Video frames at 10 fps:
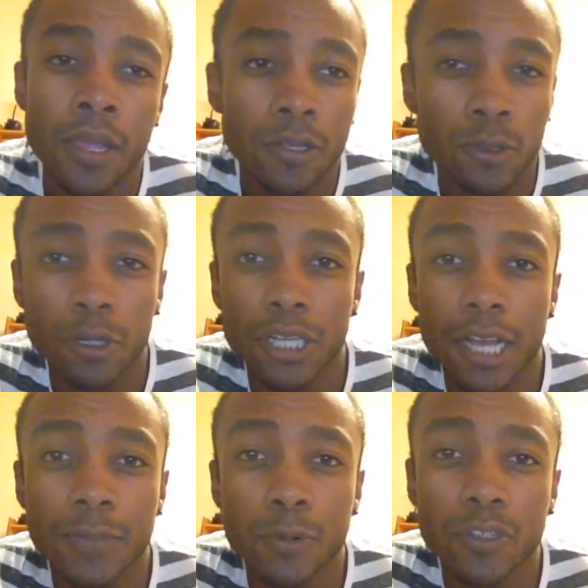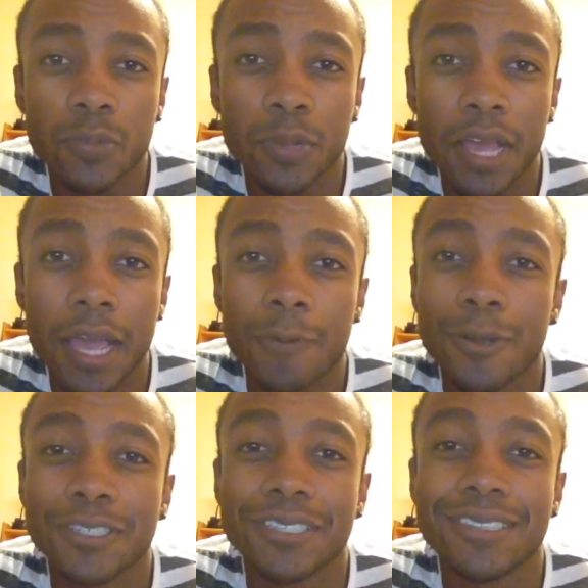George Osborne's plan
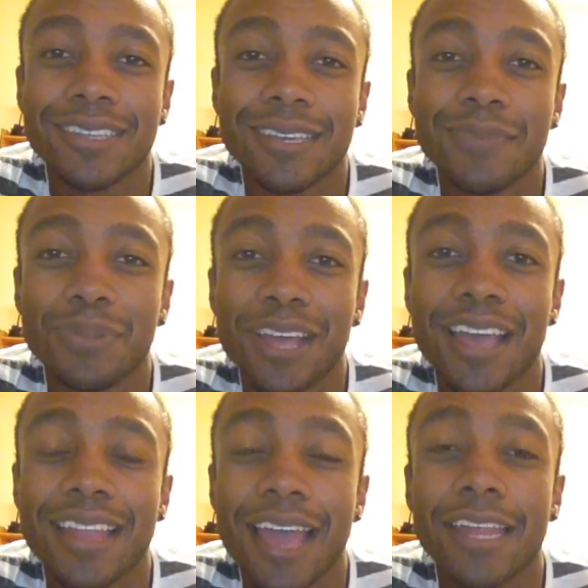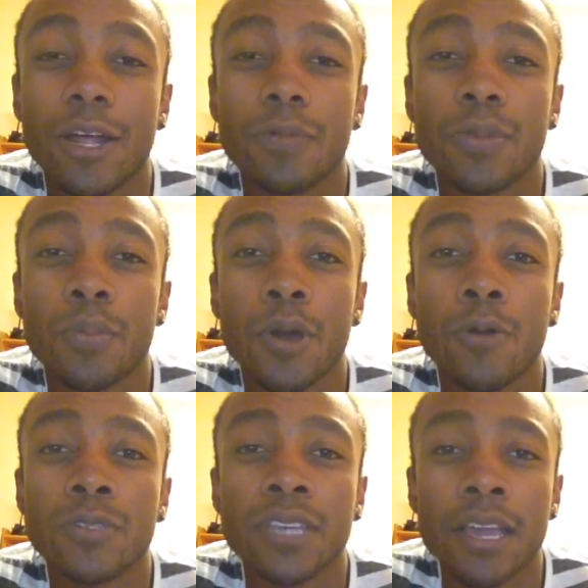wasn't the plan that helped the
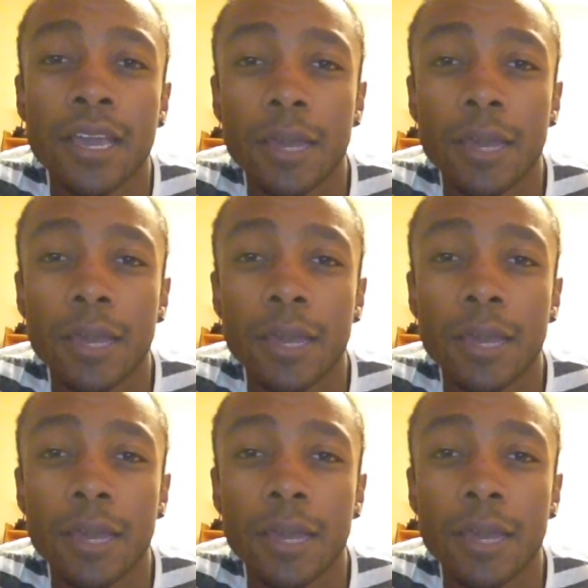most.